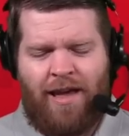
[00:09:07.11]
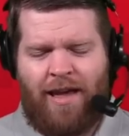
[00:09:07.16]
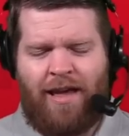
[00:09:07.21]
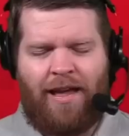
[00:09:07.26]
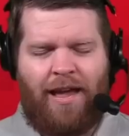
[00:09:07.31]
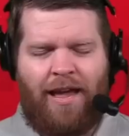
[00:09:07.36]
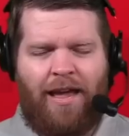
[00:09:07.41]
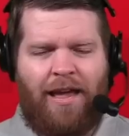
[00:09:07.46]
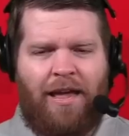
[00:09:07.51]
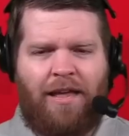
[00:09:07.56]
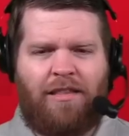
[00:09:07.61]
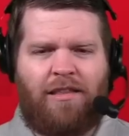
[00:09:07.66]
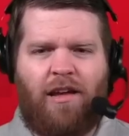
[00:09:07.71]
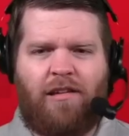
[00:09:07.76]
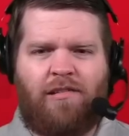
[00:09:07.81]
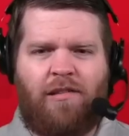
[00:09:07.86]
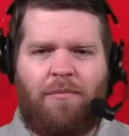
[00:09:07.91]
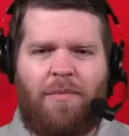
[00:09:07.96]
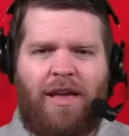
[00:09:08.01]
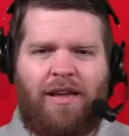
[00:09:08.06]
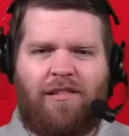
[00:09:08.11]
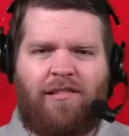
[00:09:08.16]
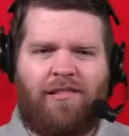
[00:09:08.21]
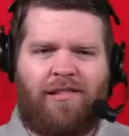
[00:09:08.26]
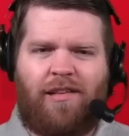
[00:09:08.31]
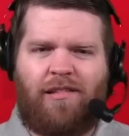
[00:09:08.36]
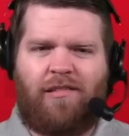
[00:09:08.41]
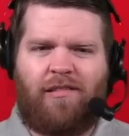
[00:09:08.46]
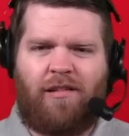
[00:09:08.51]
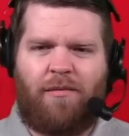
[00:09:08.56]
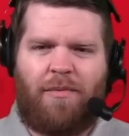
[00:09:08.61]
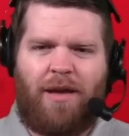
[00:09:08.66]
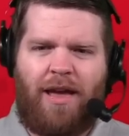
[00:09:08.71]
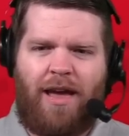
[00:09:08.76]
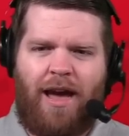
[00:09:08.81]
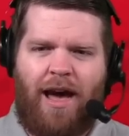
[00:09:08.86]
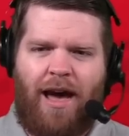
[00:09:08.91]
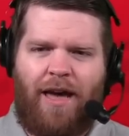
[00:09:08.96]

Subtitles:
It doesn't make sense to me.